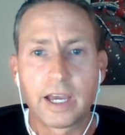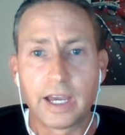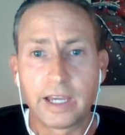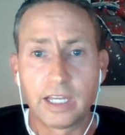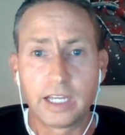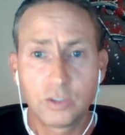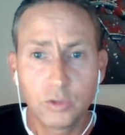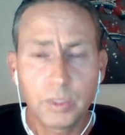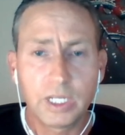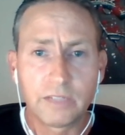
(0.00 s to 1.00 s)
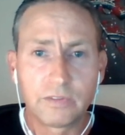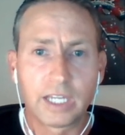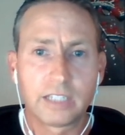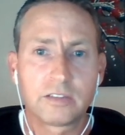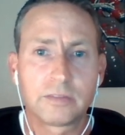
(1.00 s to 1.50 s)
I do believe
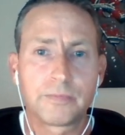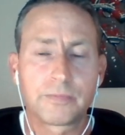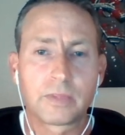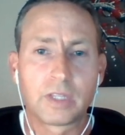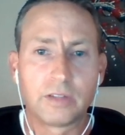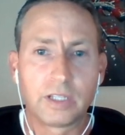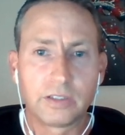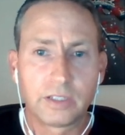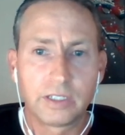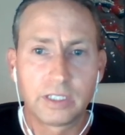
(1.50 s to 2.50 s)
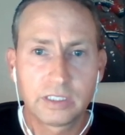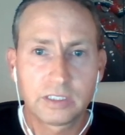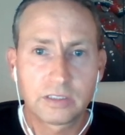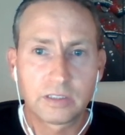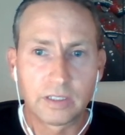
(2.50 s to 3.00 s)
that there
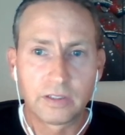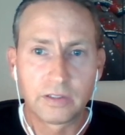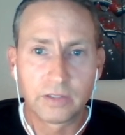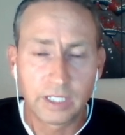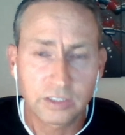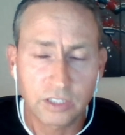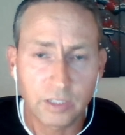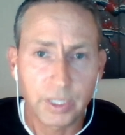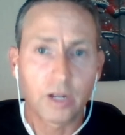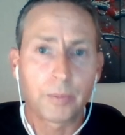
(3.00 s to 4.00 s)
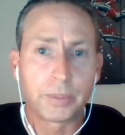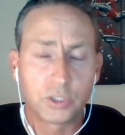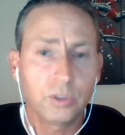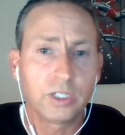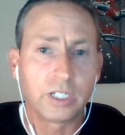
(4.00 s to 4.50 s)
is going to be an
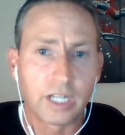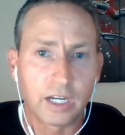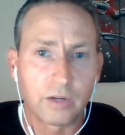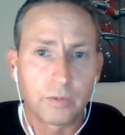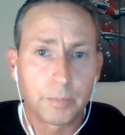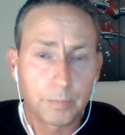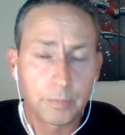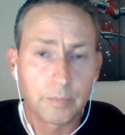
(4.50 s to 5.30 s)
opportunity now,